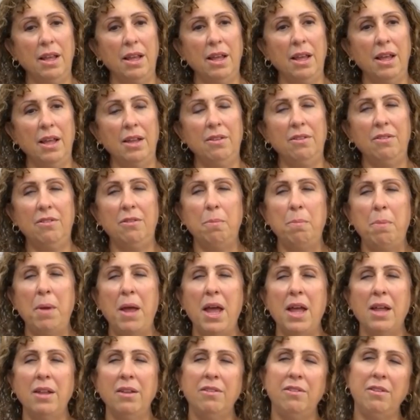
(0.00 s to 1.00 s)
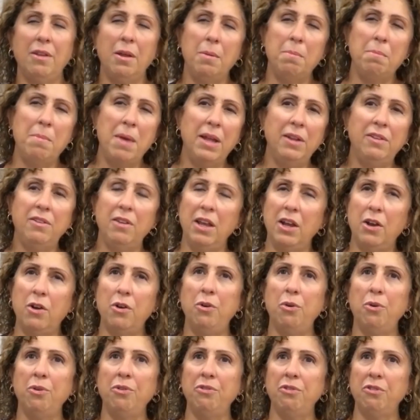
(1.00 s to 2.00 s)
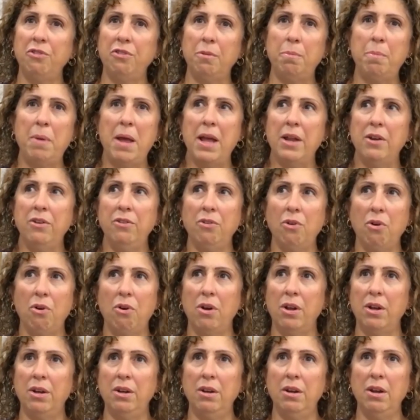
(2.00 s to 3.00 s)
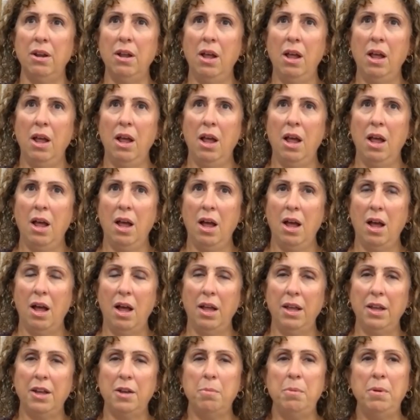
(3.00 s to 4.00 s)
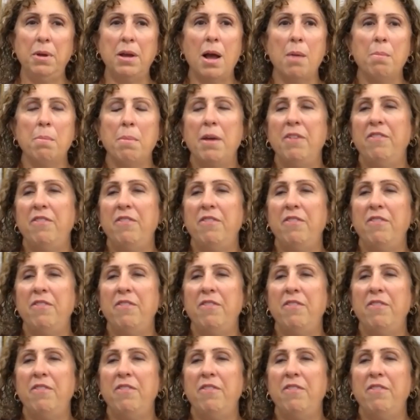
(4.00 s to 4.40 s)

it depends. Could also depend on. It could become my